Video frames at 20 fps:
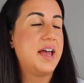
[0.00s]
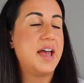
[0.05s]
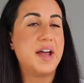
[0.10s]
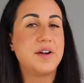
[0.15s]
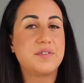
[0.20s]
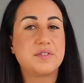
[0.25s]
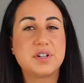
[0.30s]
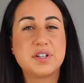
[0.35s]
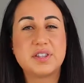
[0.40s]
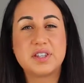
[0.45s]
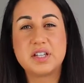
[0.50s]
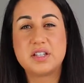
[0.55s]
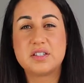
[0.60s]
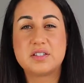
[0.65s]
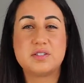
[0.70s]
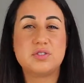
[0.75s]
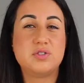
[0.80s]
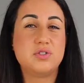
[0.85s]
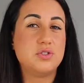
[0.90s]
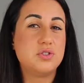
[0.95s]

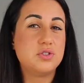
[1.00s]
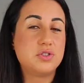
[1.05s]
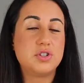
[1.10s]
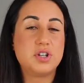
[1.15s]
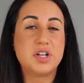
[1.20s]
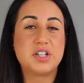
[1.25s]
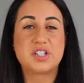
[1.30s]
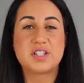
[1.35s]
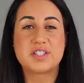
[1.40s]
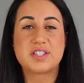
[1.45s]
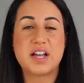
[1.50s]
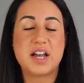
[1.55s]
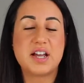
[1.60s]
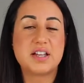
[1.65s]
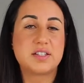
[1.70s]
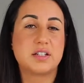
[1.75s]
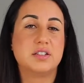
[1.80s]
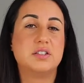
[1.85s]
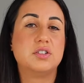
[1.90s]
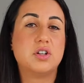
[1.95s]
Everything's new. It just
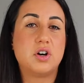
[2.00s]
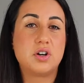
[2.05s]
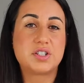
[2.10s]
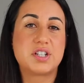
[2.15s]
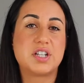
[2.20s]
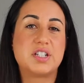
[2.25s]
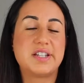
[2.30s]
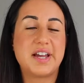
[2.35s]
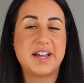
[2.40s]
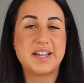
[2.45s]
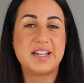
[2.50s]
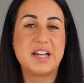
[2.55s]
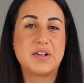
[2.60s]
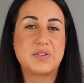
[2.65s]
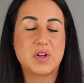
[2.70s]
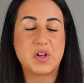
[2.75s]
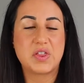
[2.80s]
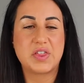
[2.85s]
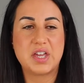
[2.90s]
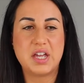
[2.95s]
takes a lot to take
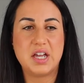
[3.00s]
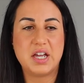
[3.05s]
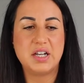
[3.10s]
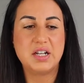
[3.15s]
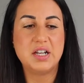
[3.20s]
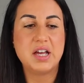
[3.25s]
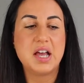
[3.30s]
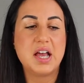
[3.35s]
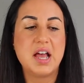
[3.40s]
everything in.